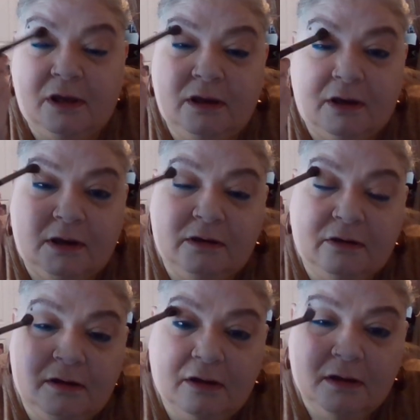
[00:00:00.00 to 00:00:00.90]

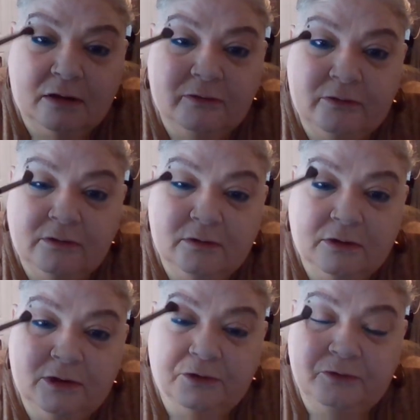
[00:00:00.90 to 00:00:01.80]
and
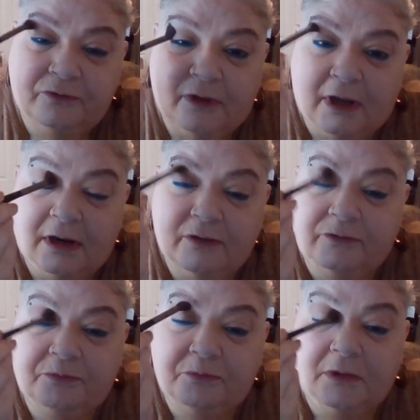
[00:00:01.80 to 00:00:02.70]
use that
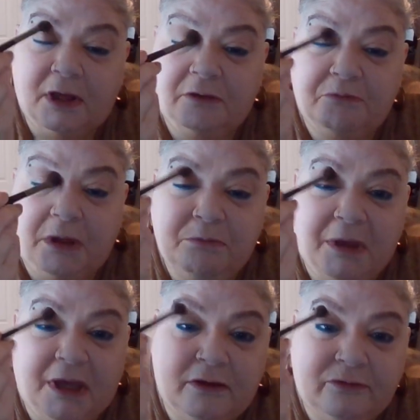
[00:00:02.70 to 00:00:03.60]
as like my
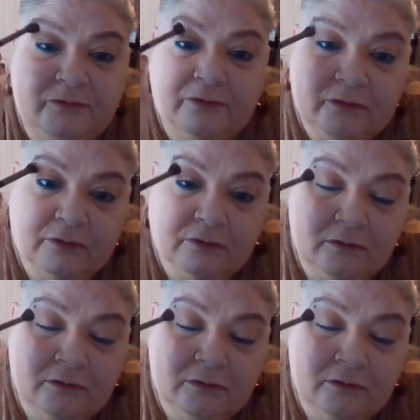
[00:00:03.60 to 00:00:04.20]
base.